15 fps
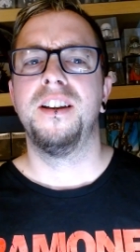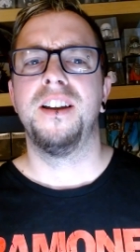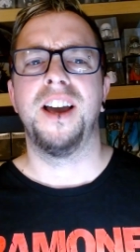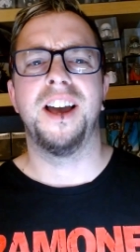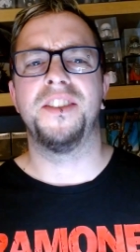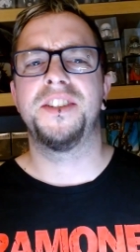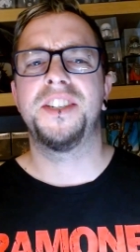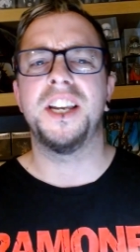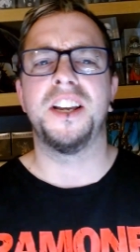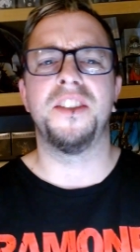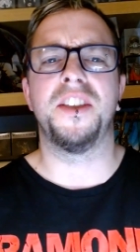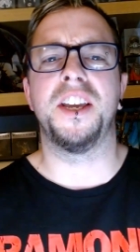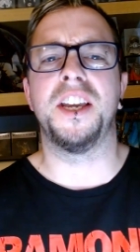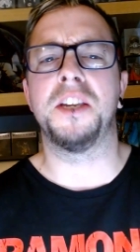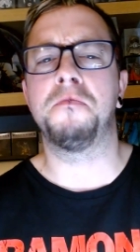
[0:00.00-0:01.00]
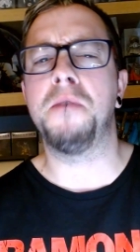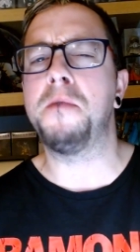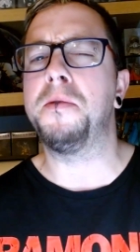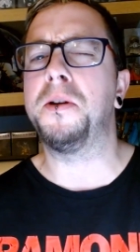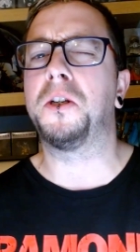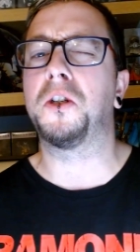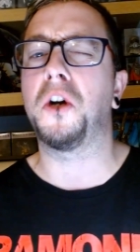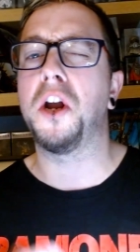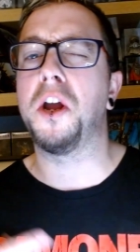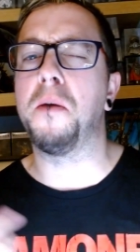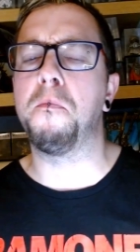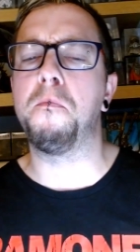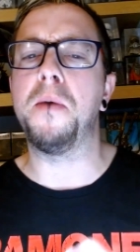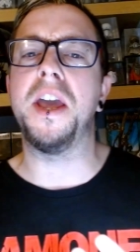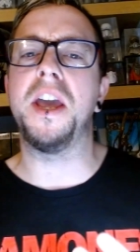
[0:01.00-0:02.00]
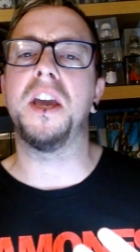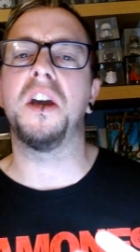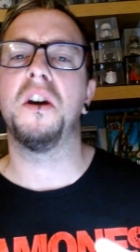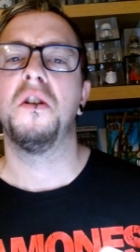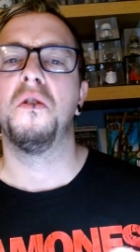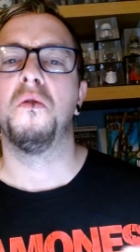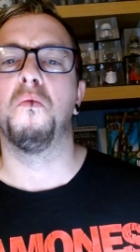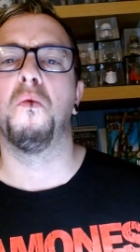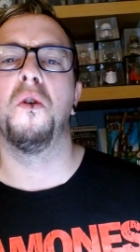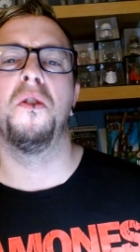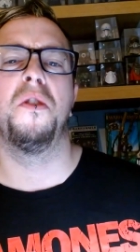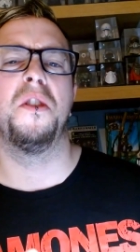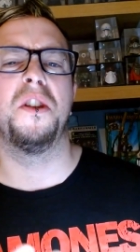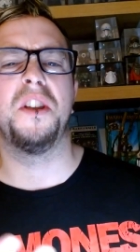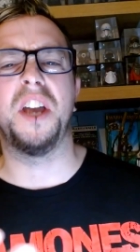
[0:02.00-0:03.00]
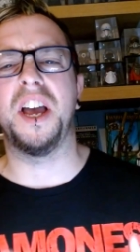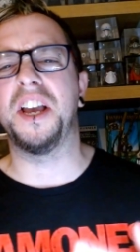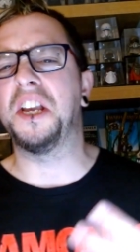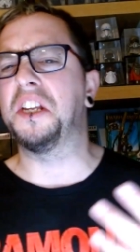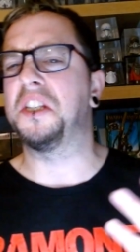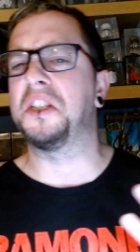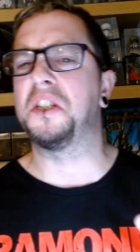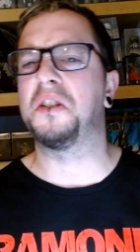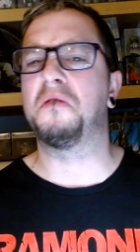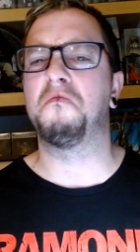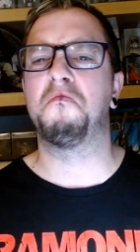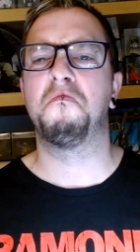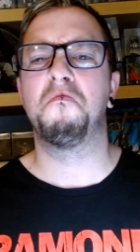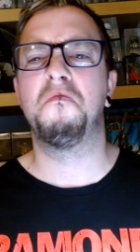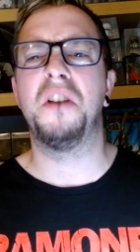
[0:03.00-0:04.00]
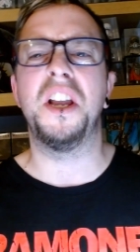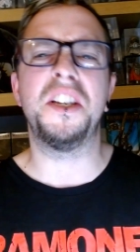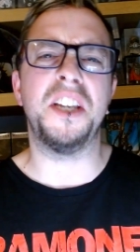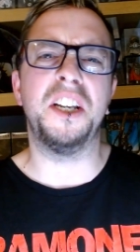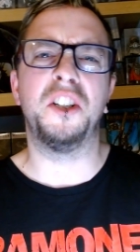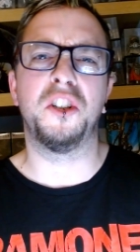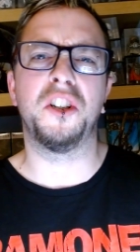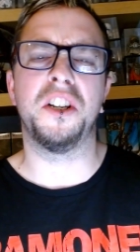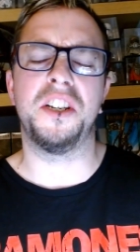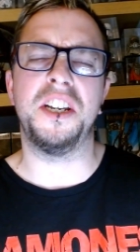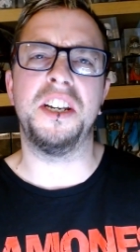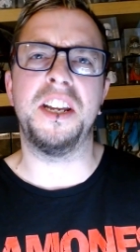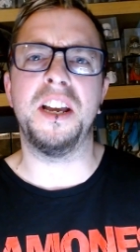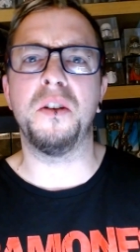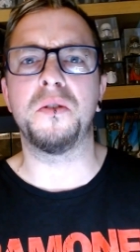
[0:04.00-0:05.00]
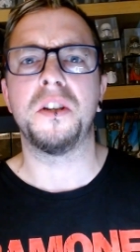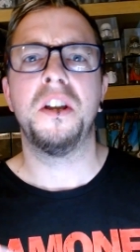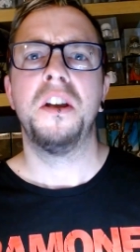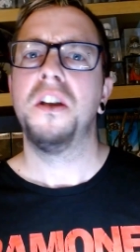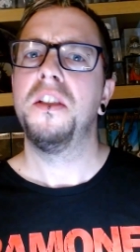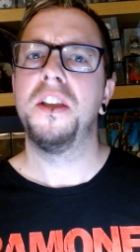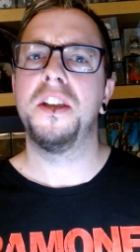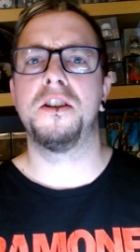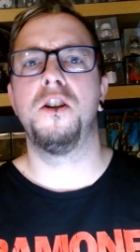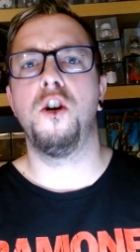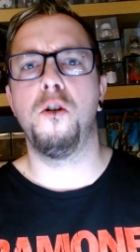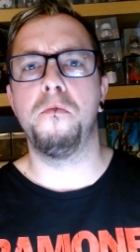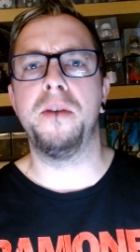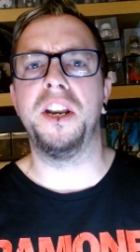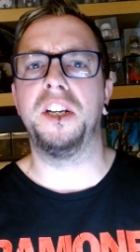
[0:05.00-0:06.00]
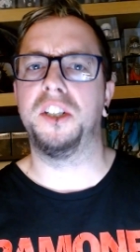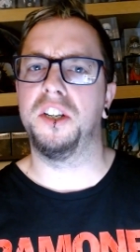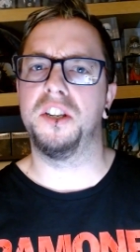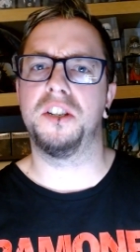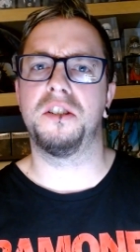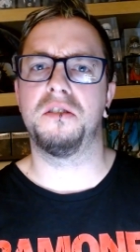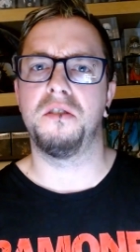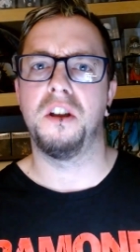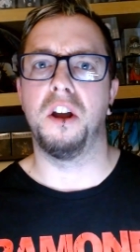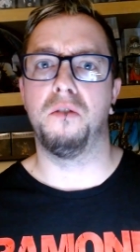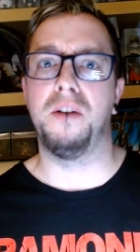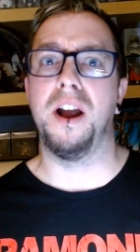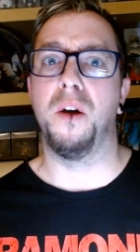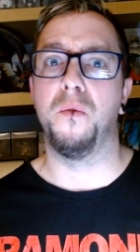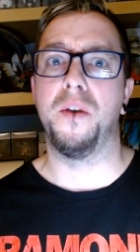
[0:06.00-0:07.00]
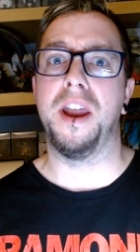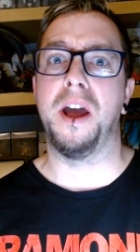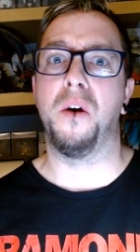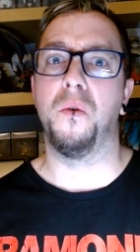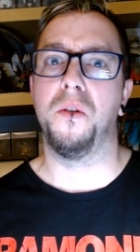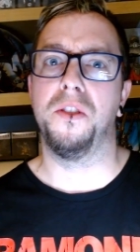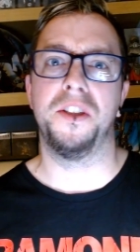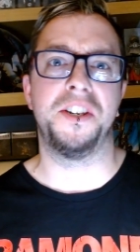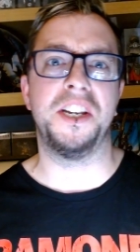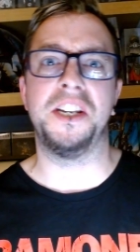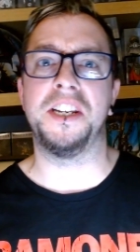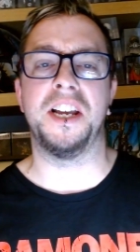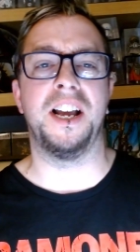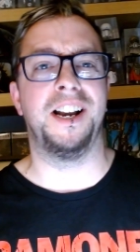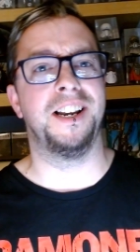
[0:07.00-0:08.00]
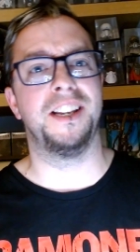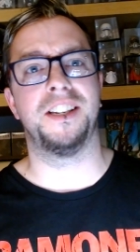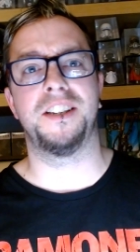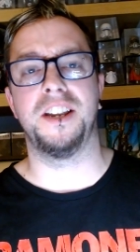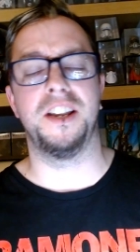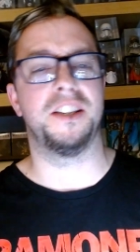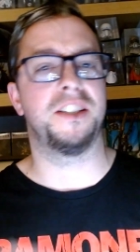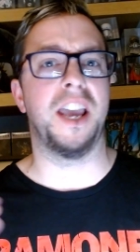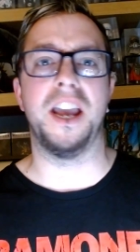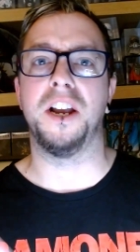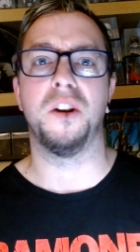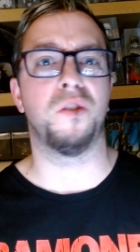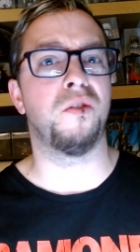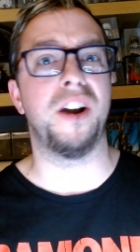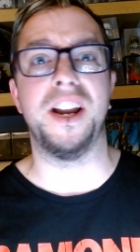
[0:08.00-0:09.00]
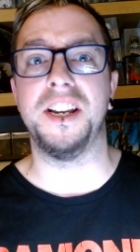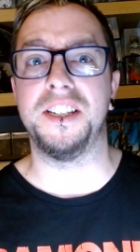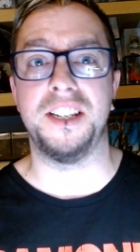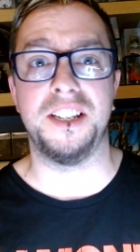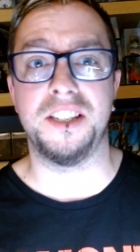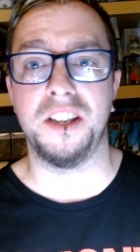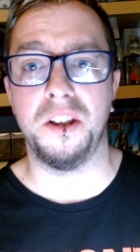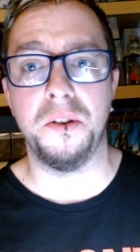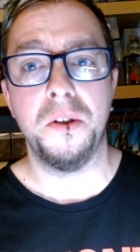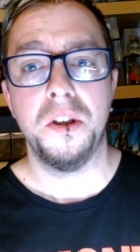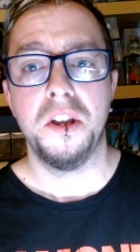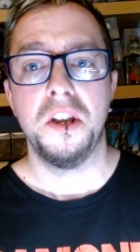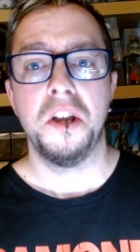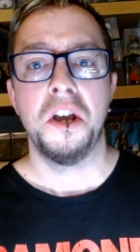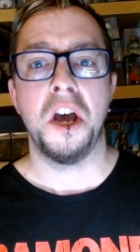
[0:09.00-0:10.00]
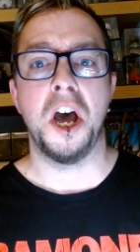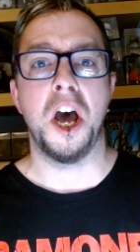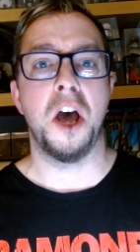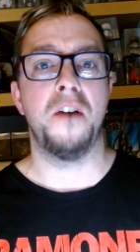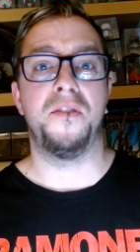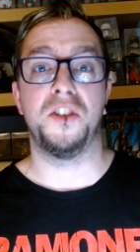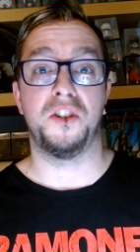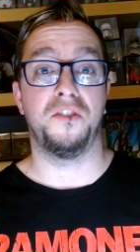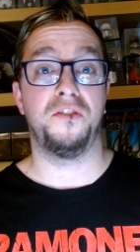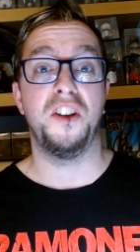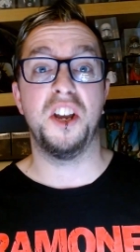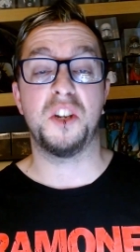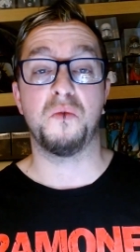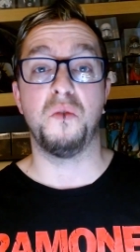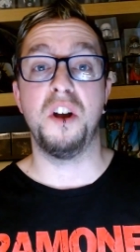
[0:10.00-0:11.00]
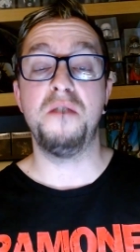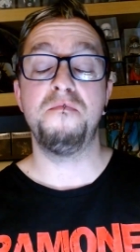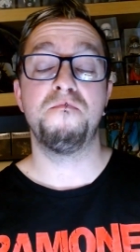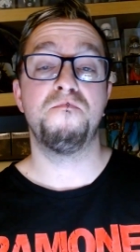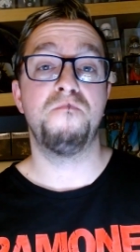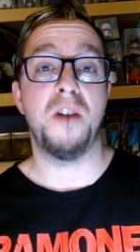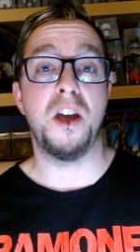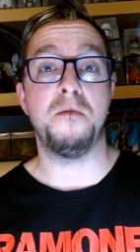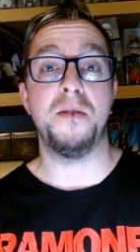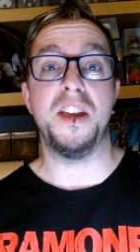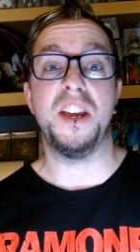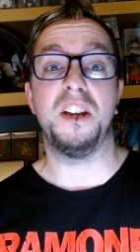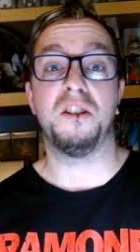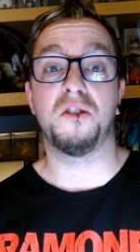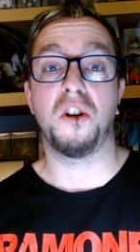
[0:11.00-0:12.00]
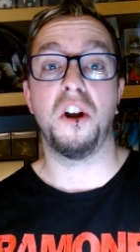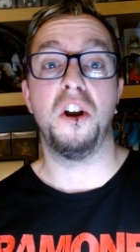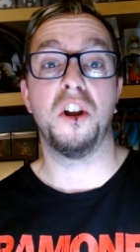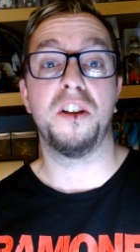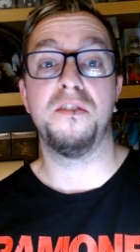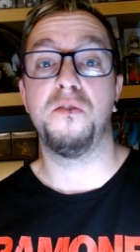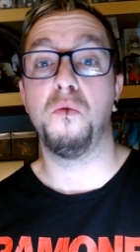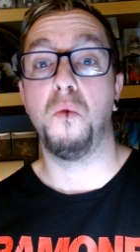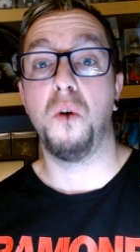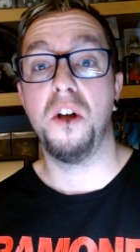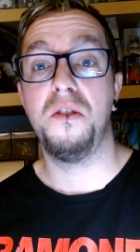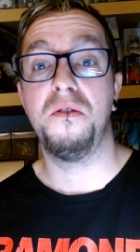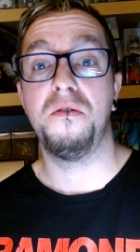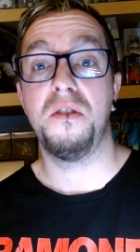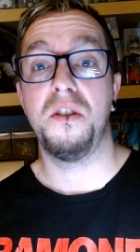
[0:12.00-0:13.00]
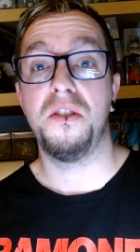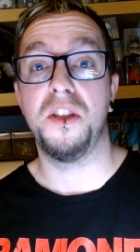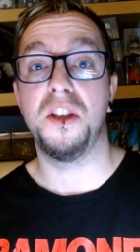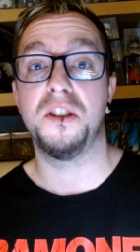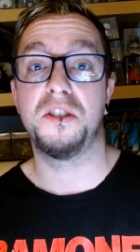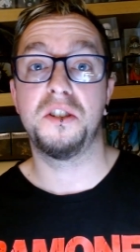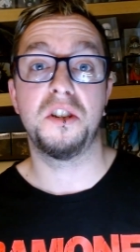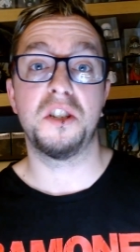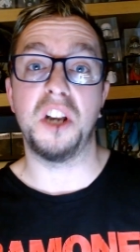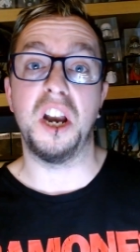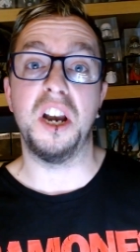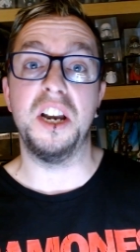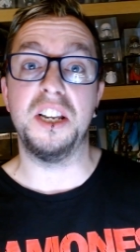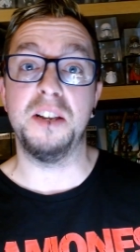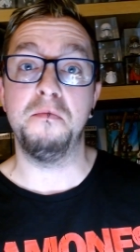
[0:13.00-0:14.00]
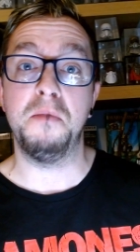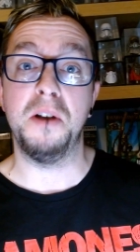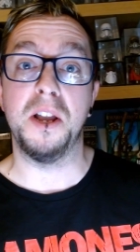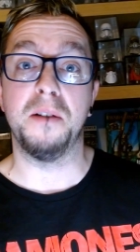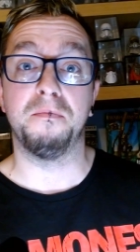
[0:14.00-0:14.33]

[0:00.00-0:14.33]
and the second thing is maybe try and pick one that has less intricate details. There's a lot of miniatures around now and the detail is getting crazy, so if it's your first one, maybe try looking for one that's slightly simpler.